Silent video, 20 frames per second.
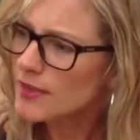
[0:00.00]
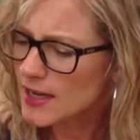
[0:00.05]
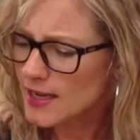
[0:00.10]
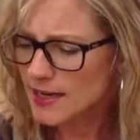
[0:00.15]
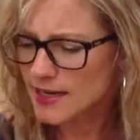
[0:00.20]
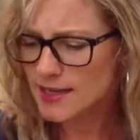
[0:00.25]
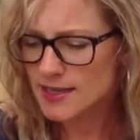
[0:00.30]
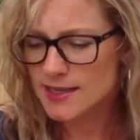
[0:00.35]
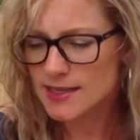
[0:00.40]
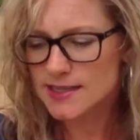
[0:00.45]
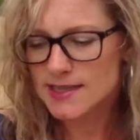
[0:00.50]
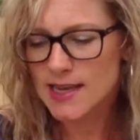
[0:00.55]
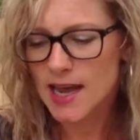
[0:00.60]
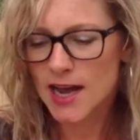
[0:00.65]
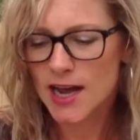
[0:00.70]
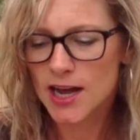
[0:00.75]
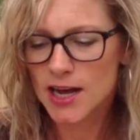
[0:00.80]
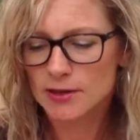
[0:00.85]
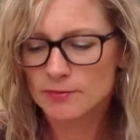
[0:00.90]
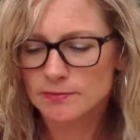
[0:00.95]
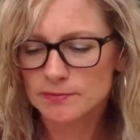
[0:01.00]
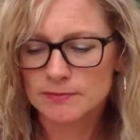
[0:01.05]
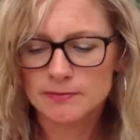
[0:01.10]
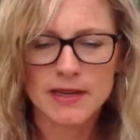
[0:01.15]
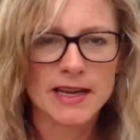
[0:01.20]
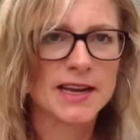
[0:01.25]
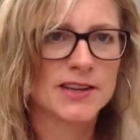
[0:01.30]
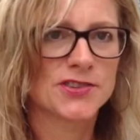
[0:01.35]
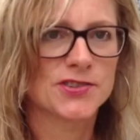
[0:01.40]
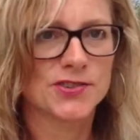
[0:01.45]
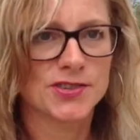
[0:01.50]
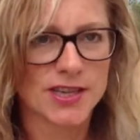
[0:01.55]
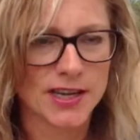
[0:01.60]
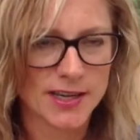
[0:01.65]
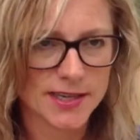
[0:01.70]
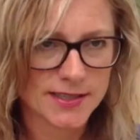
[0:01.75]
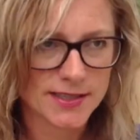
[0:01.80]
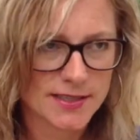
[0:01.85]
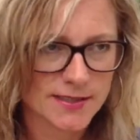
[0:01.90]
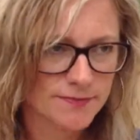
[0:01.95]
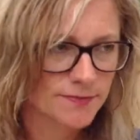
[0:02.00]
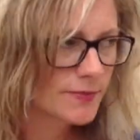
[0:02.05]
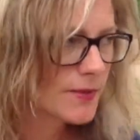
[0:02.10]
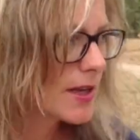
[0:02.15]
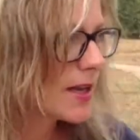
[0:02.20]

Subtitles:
is exercise.